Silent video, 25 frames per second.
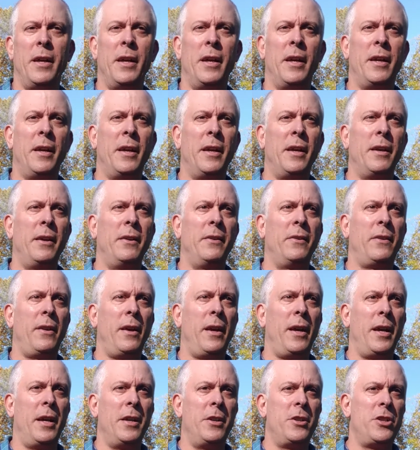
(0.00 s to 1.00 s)
it is
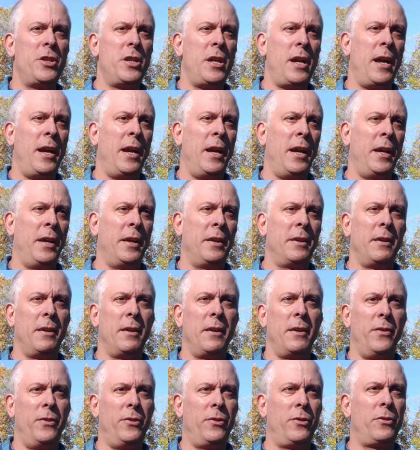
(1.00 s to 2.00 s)
a chain,
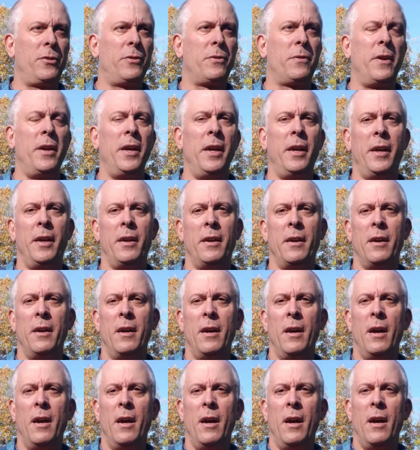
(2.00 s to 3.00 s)
a string
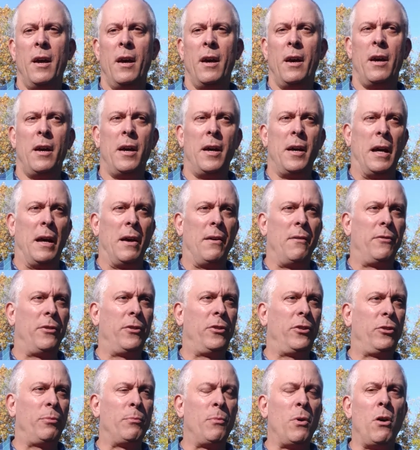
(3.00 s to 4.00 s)
of
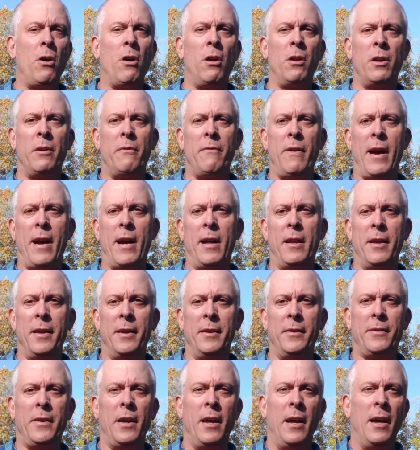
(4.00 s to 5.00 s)
smaller
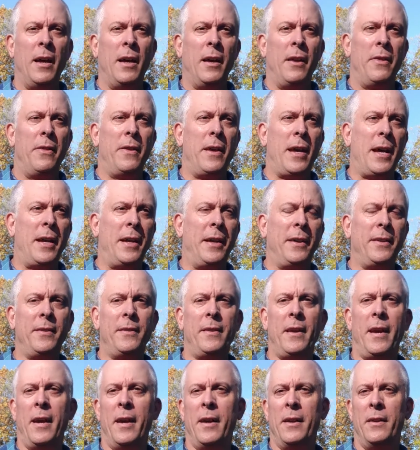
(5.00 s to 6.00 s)
valleys that
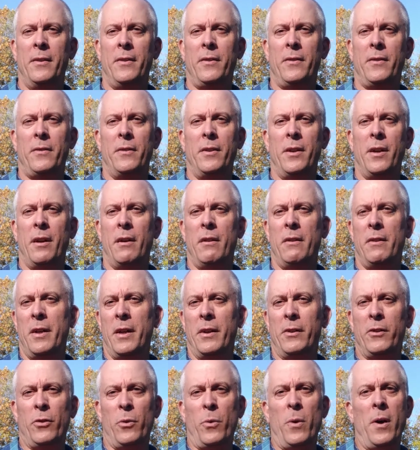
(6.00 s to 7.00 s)
extends
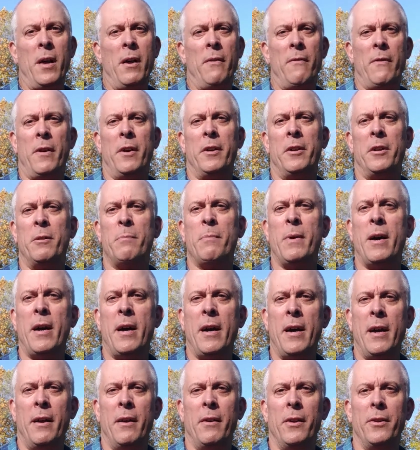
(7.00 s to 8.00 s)
nearly 1,200
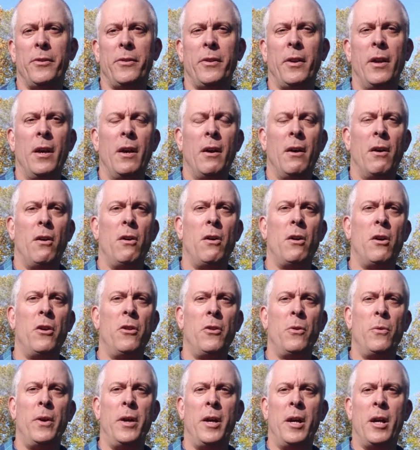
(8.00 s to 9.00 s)
miles
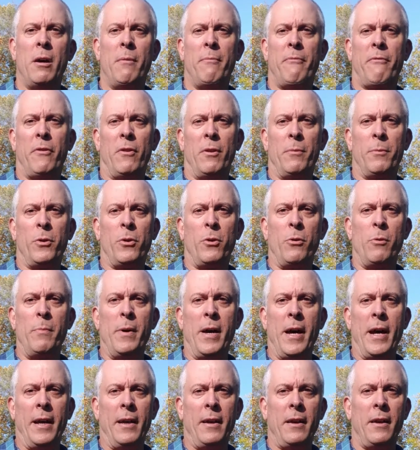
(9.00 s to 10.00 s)
all the way up from
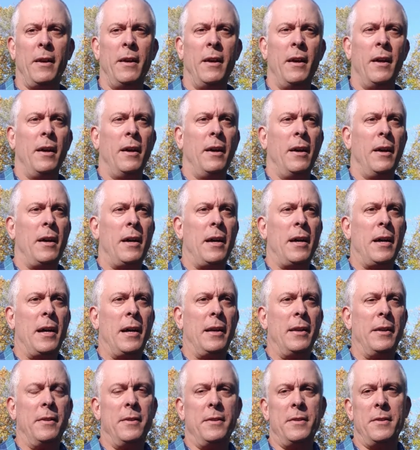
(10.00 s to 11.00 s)
Quebec
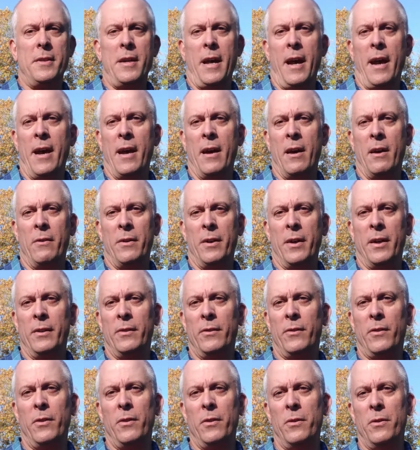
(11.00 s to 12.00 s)
down
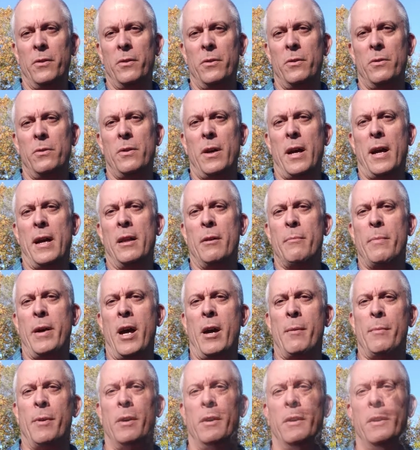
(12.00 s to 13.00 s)
into
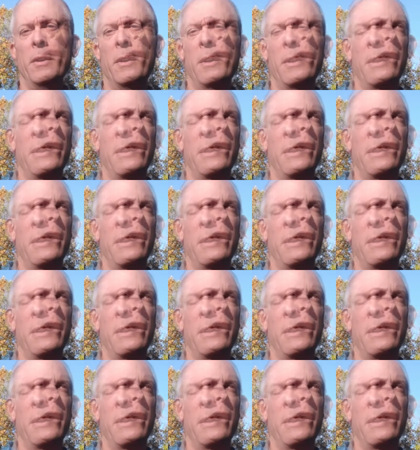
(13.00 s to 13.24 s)
Alabama.